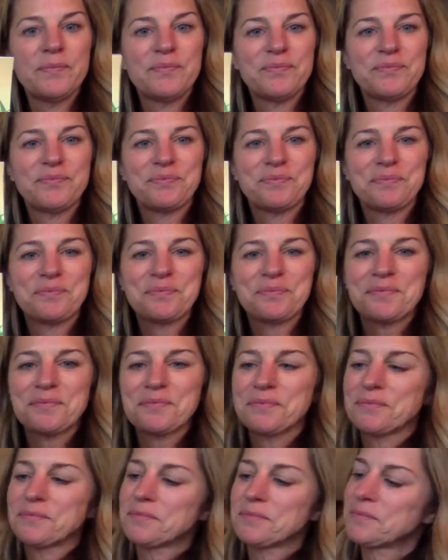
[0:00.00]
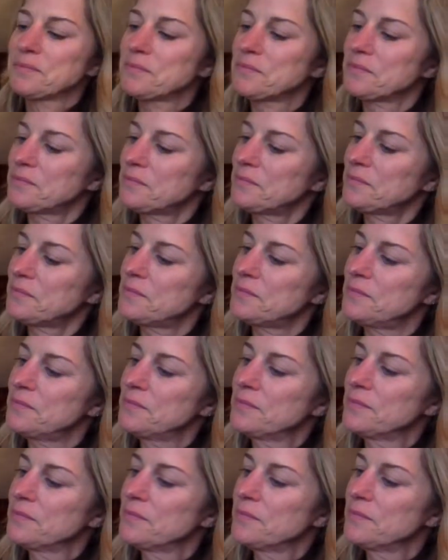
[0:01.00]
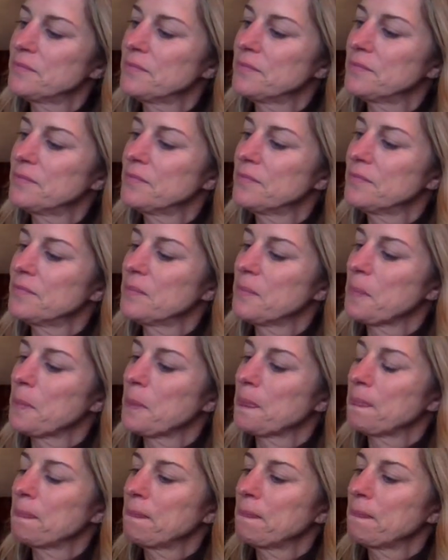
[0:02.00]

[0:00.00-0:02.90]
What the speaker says: Nobody speaks.